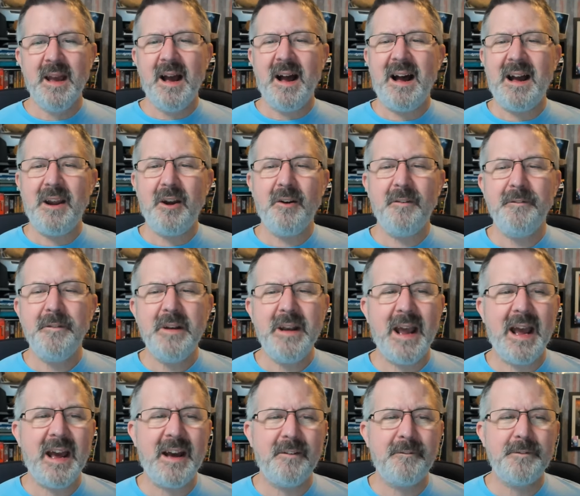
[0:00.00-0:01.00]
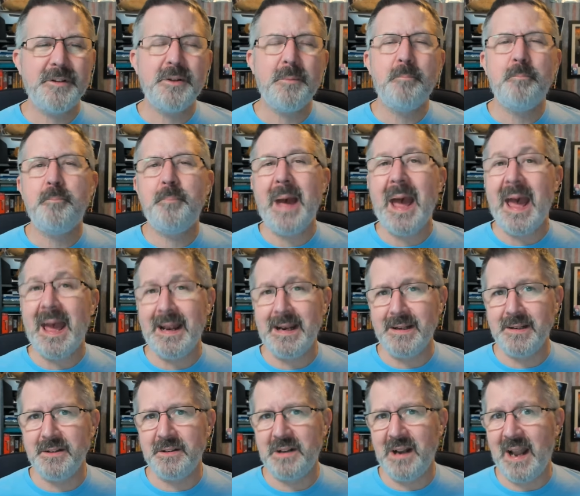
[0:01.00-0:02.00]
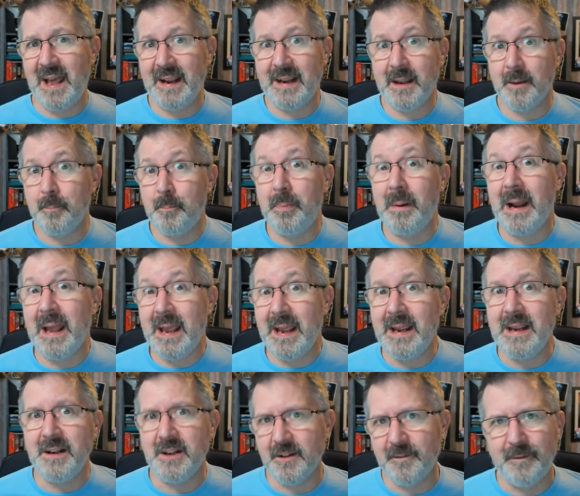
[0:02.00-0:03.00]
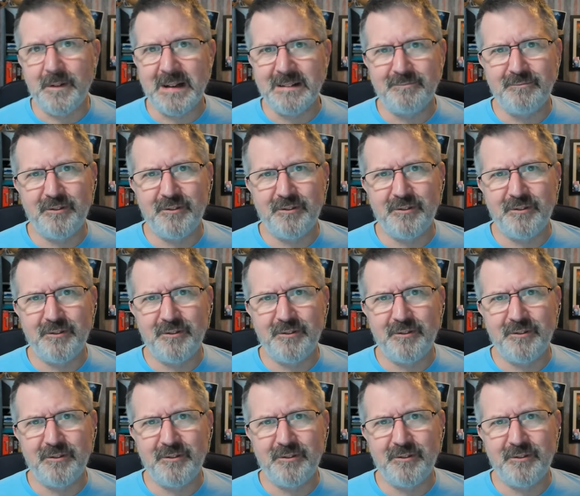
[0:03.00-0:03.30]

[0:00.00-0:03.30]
I often have to bend like a blade of